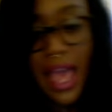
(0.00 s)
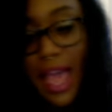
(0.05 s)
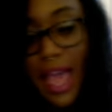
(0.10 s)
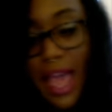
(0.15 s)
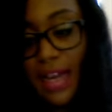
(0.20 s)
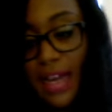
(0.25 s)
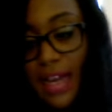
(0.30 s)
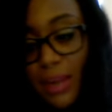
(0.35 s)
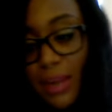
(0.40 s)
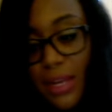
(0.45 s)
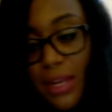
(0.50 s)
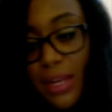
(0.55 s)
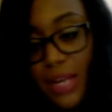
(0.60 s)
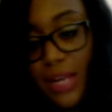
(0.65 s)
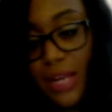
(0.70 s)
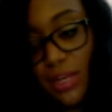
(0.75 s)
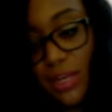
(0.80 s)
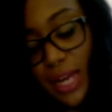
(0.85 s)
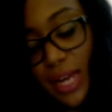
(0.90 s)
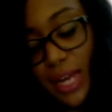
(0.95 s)
And I'm
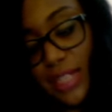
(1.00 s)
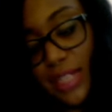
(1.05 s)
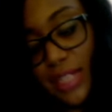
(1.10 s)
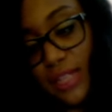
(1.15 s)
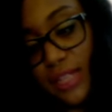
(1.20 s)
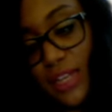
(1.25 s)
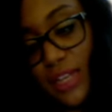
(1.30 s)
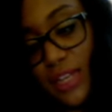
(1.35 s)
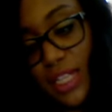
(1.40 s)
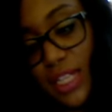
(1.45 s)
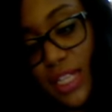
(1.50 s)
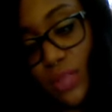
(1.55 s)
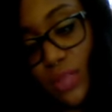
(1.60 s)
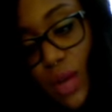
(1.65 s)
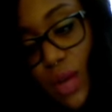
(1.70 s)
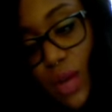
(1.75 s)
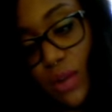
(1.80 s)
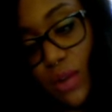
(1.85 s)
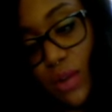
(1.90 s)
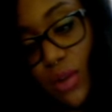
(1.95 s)
hearing creativity as
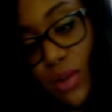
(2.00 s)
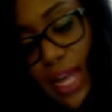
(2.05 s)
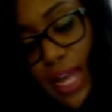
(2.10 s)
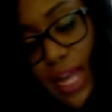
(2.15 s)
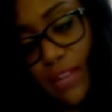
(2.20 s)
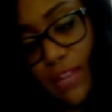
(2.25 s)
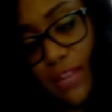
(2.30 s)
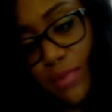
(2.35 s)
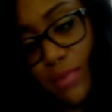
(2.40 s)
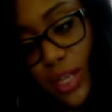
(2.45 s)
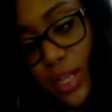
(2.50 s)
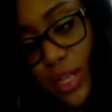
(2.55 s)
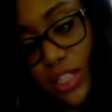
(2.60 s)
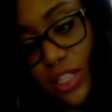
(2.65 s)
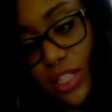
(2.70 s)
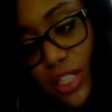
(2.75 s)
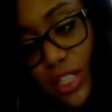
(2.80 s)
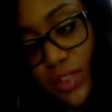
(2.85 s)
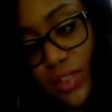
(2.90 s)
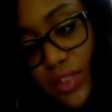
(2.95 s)
well, creative
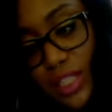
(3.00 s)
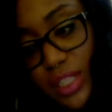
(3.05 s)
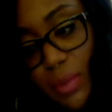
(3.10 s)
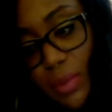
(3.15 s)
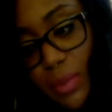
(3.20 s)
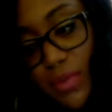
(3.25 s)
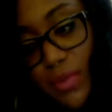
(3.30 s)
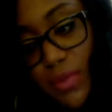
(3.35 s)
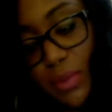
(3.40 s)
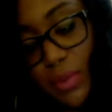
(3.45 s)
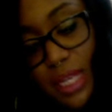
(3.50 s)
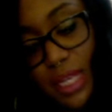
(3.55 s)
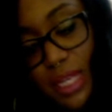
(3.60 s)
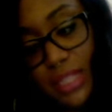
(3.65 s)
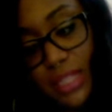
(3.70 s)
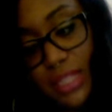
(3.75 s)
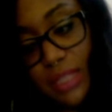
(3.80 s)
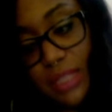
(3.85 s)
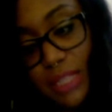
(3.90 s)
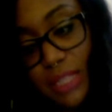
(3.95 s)
projects for some of you,
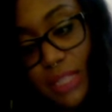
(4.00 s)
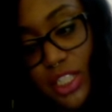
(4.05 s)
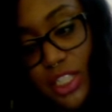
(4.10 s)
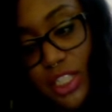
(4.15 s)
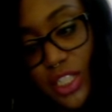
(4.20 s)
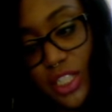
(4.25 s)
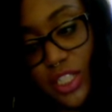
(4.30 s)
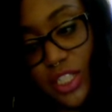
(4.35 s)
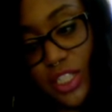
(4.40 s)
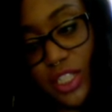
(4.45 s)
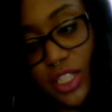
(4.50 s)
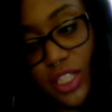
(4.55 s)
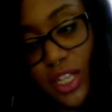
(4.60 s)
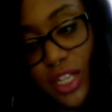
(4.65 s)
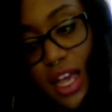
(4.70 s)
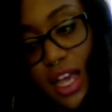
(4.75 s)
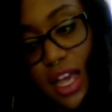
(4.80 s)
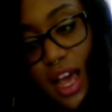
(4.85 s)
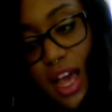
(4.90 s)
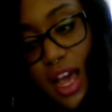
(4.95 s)
because the magician,
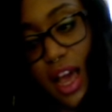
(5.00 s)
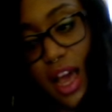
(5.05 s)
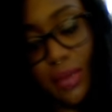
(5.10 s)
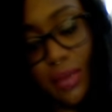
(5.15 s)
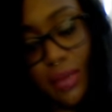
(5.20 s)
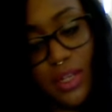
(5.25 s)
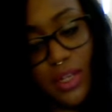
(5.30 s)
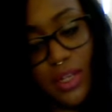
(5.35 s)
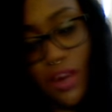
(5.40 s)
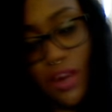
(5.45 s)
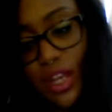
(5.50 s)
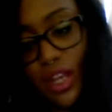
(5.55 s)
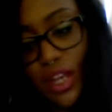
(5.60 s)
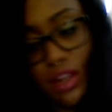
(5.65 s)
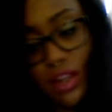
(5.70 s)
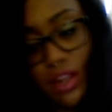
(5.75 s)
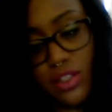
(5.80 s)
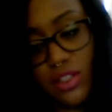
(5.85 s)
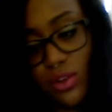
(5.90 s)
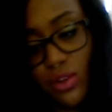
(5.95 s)
um, you know, he
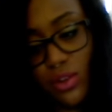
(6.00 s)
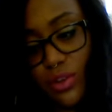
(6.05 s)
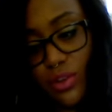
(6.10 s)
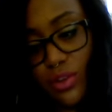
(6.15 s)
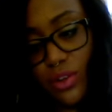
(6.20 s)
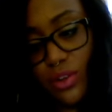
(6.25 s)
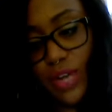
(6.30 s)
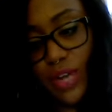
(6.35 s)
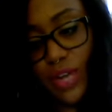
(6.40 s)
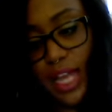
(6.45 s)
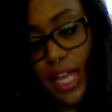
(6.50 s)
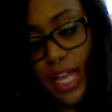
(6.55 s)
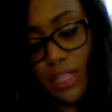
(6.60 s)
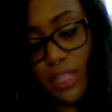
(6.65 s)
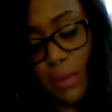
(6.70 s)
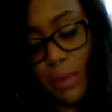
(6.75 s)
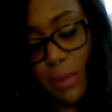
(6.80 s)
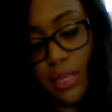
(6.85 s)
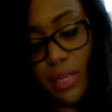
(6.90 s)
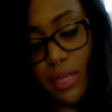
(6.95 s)
also creates
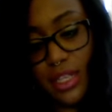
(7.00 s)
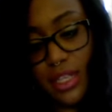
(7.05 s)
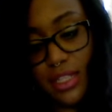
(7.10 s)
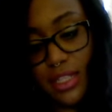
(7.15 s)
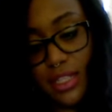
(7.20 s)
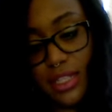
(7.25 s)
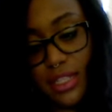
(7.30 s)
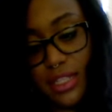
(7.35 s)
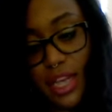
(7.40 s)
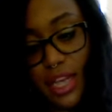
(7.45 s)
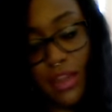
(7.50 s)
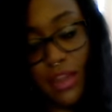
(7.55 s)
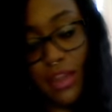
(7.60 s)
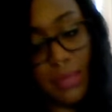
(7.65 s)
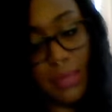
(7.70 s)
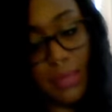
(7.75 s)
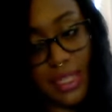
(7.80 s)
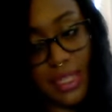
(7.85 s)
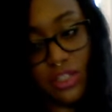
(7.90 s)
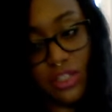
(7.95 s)
by putting things together,
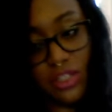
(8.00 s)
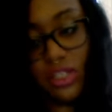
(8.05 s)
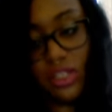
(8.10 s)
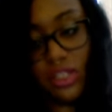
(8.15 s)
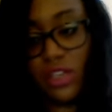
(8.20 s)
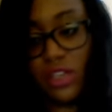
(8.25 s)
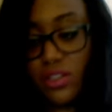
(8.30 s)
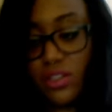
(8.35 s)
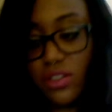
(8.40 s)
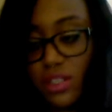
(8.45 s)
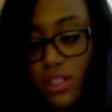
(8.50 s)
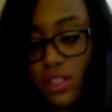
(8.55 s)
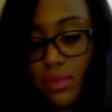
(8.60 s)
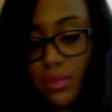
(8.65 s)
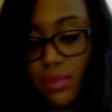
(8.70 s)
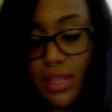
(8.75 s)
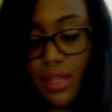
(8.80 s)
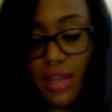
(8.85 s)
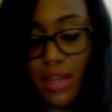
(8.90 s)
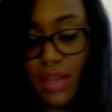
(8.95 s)
but that's just also
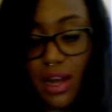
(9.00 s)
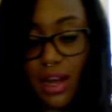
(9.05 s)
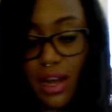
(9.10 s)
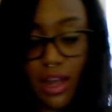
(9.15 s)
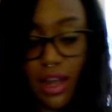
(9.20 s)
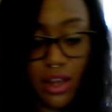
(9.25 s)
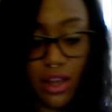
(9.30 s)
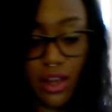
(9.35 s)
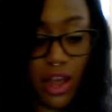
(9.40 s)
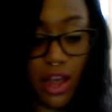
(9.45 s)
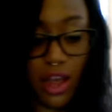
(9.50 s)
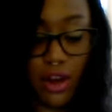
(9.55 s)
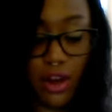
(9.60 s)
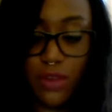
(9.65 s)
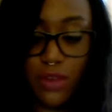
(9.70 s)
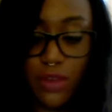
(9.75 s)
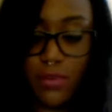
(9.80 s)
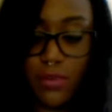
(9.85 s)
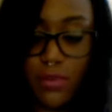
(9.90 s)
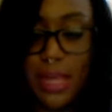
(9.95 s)
something that I, I
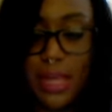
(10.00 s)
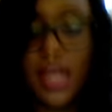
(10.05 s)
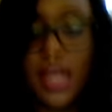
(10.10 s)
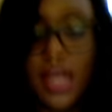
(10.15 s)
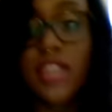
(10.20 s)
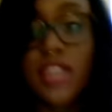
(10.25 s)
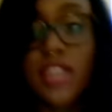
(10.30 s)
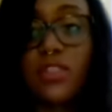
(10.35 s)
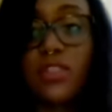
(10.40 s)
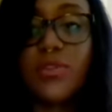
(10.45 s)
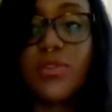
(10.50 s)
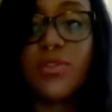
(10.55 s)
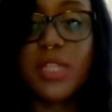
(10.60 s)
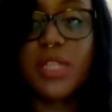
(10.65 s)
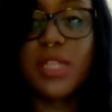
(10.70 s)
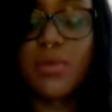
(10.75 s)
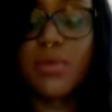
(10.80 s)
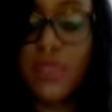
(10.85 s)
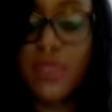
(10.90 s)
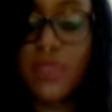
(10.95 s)
heard from my guide. So for
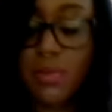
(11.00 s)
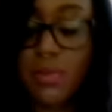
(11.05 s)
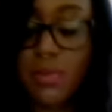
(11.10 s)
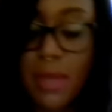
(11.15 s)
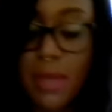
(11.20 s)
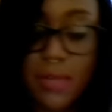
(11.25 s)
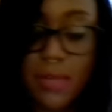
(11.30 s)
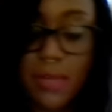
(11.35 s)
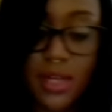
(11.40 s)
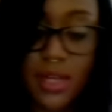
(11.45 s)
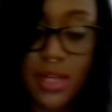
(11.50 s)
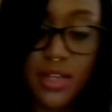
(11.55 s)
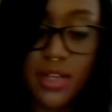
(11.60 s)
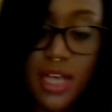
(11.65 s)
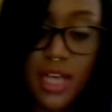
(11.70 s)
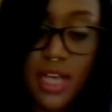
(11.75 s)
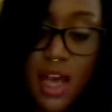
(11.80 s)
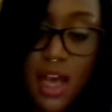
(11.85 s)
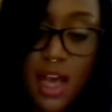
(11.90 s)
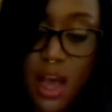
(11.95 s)
some of you, it may be
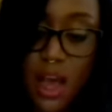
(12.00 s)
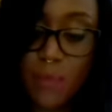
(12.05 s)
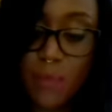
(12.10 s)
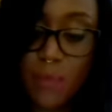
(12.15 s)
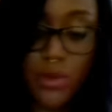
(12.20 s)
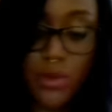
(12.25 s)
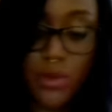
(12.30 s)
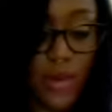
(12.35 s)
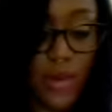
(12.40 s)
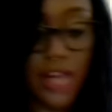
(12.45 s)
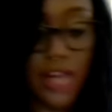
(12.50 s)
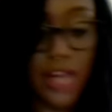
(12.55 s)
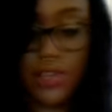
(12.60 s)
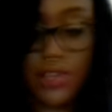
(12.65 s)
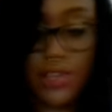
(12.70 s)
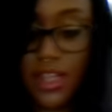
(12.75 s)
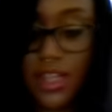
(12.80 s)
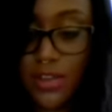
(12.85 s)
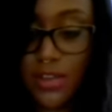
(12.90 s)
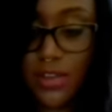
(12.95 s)
um, creative
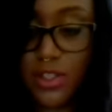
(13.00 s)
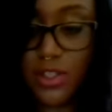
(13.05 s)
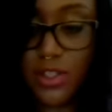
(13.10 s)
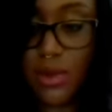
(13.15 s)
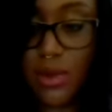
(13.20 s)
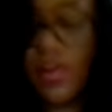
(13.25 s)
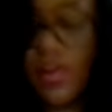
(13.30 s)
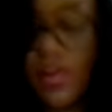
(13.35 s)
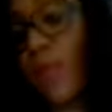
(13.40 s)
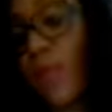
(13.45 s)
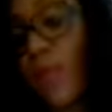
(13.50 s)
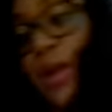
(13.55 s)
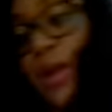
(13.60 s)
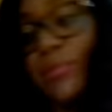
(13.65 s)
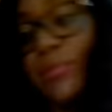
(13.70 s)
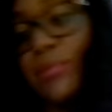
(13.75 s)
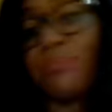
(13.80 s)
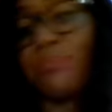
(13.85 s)
endeavors going very well.